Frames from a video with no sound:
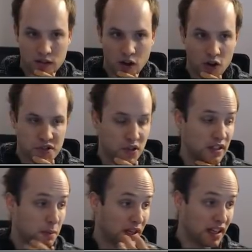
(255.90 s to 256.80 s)
Also at
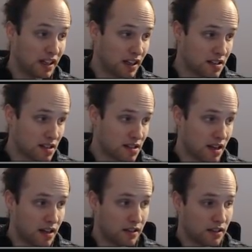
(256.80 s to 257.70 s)
the beginning, as I
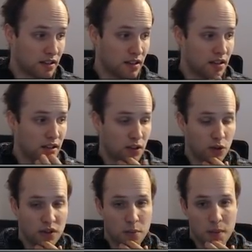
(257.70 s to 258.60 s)
said,
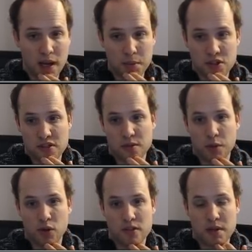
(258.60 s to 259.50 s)
there might be just
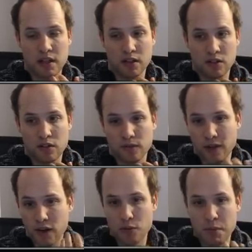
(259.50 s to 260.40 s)
opponents making
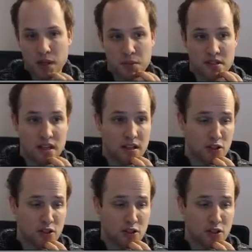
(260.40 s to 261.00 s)
very big mistakes,